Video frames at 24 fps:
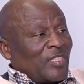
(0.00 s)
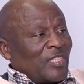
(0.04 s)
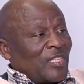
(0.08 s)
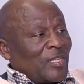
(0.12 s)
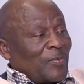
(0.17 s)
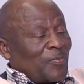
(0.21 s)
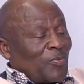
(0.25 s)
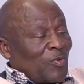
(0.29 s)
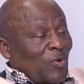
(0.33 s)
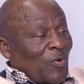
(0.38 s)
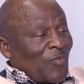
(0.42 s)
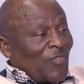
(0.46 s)
they
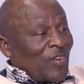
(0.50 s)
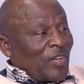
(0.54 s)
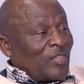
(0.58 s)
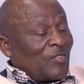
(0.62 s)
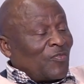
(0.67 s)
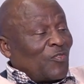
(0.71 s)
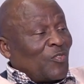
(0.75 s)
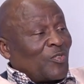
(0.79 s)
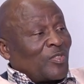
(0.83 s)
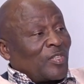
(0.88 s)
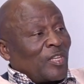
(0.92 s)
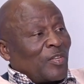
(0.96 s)
provide
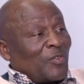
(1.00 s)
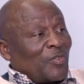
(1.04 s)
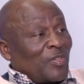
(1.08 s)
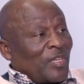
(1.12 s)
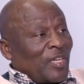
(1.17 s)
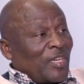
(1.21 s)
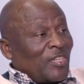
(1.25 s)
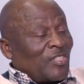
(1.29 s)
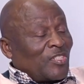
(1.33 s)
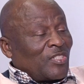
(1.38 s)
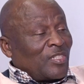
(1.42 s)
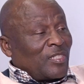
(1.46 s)
vote
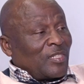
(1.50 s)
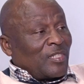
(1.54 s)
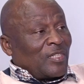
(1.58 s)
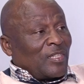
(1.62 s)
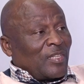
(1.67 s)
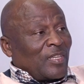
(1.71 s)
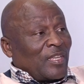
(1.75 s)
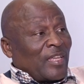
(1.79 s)
education,